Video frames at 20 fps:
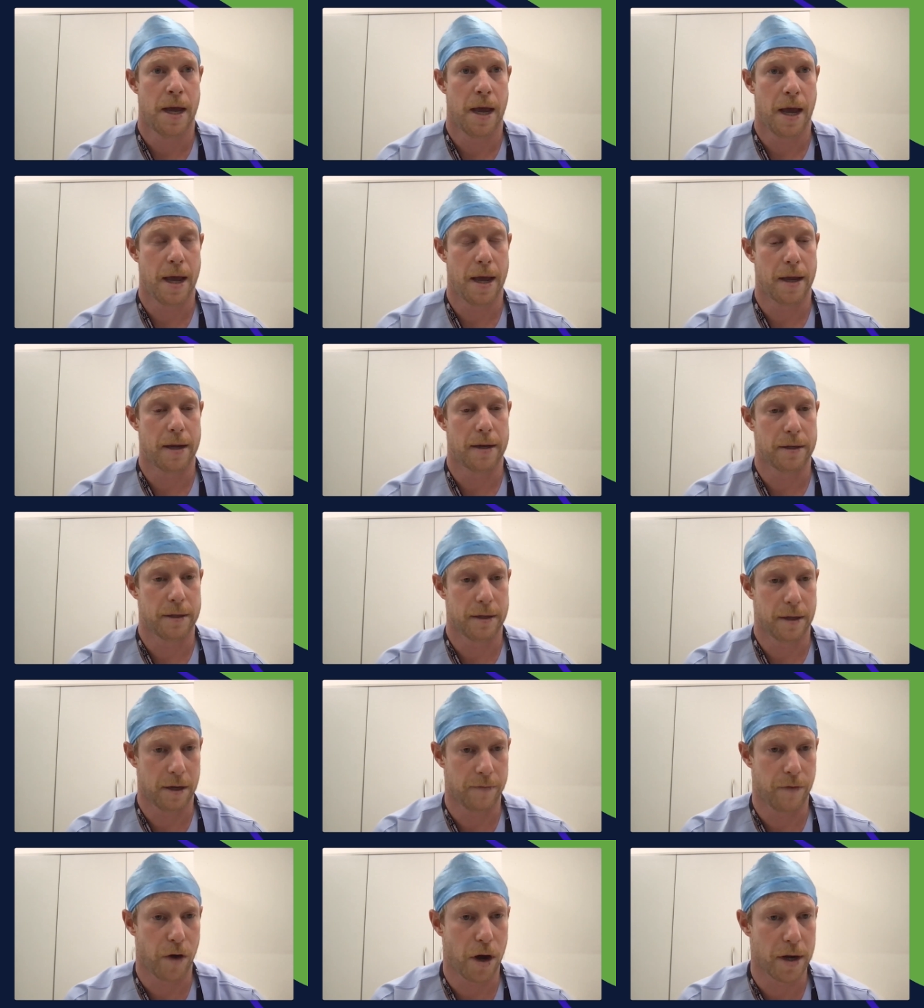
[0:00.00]
and
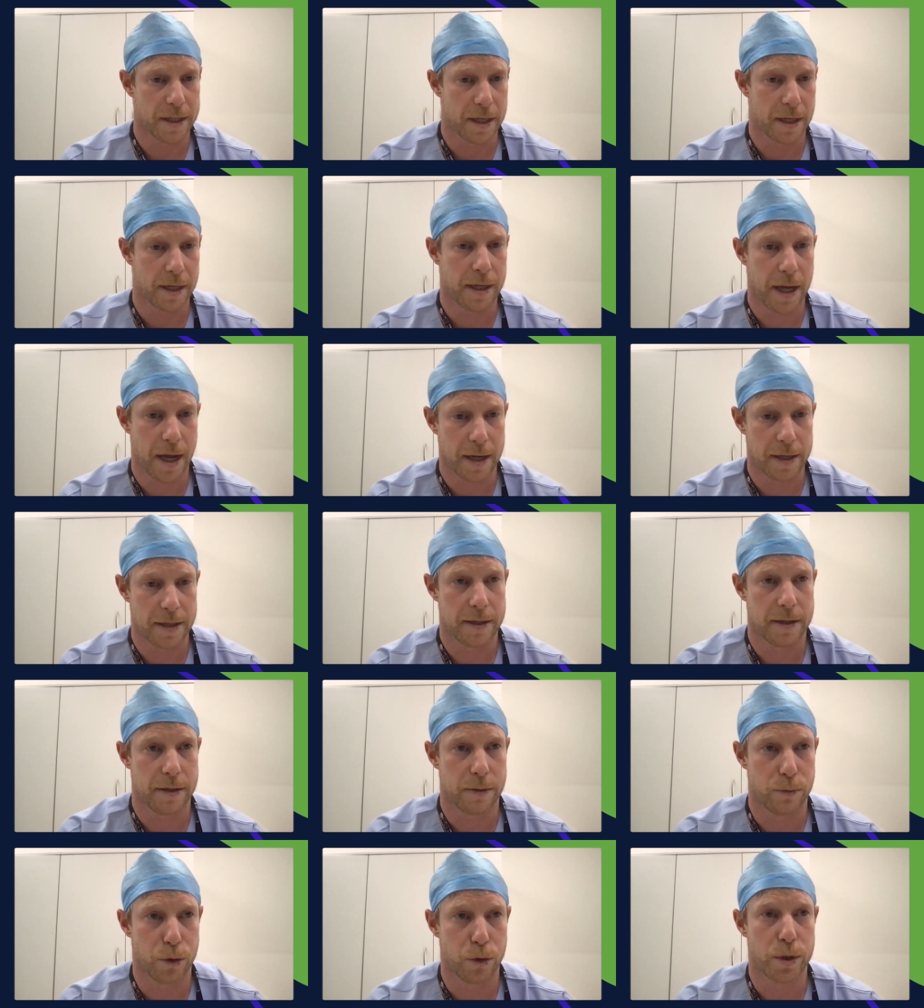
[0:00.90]
advising against
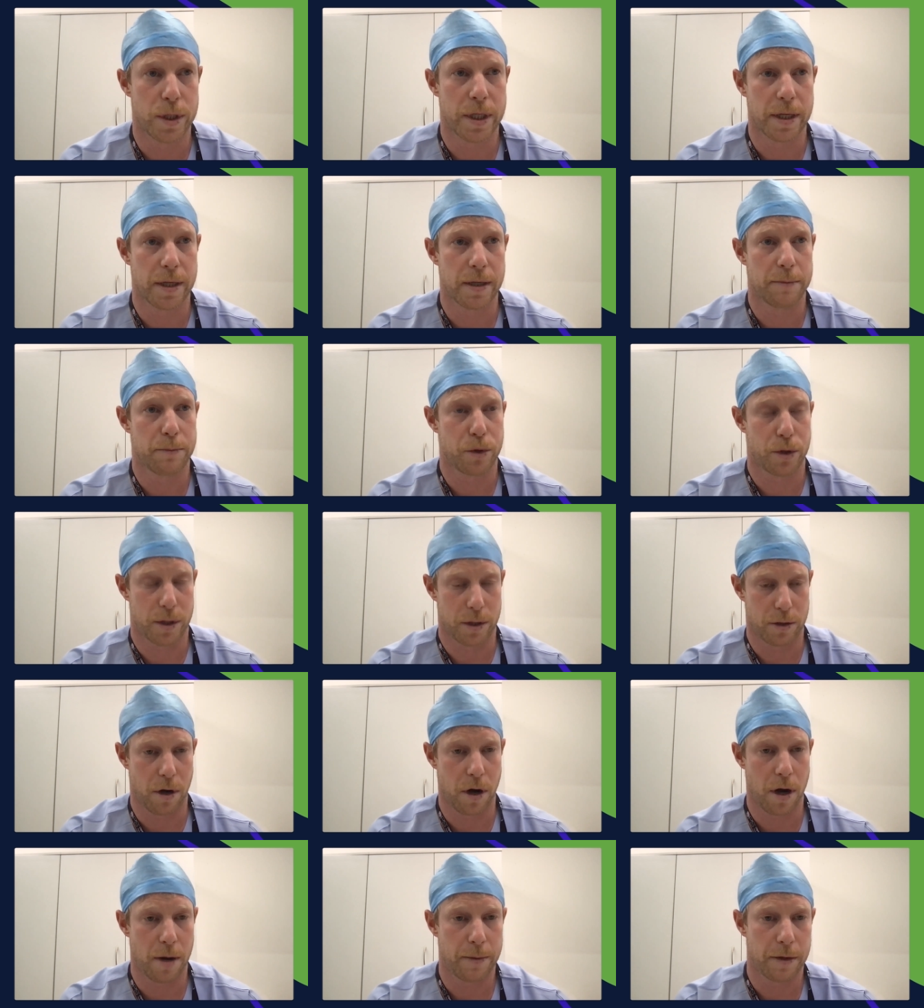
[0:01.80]
the routine
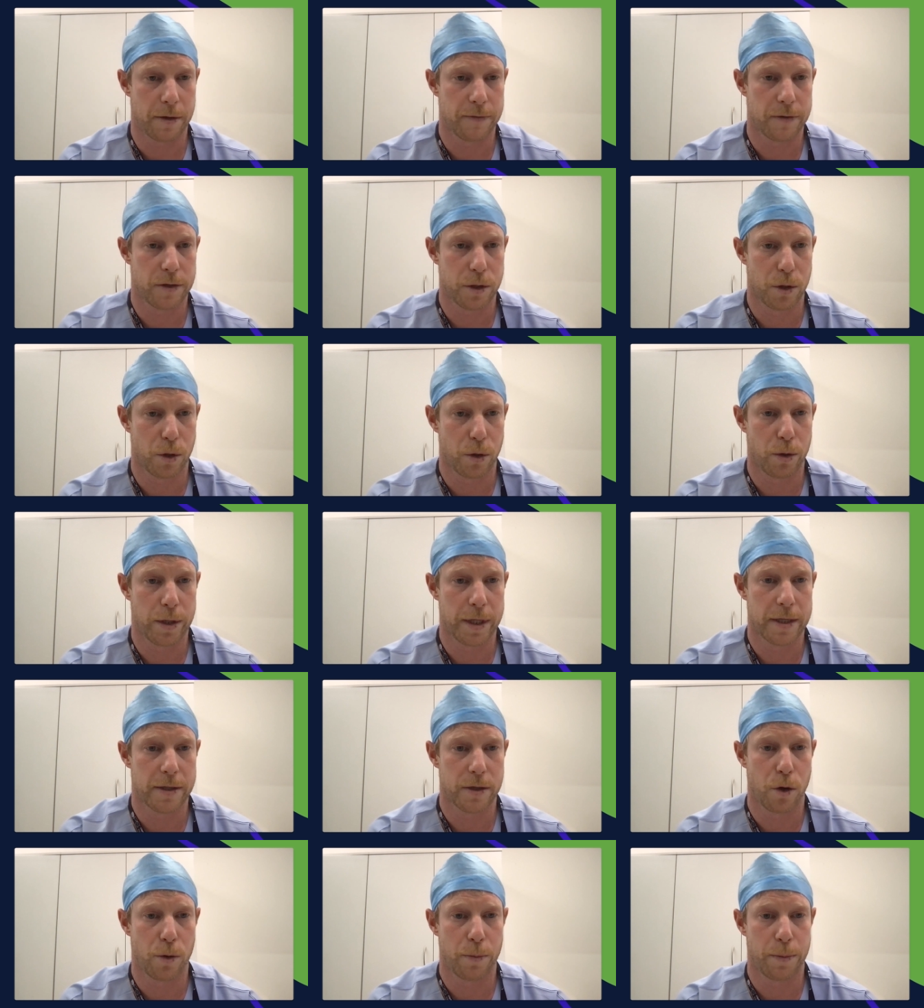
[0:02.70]
prescribing of
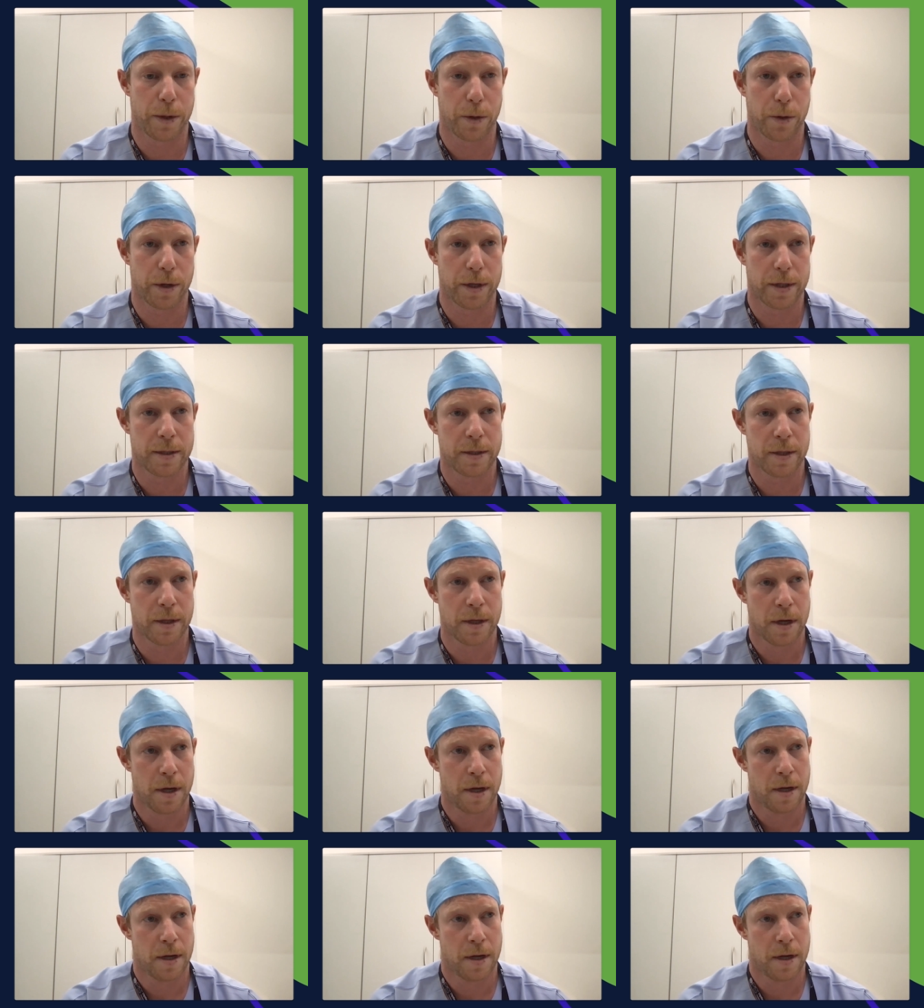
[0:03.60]
slow-release opioids.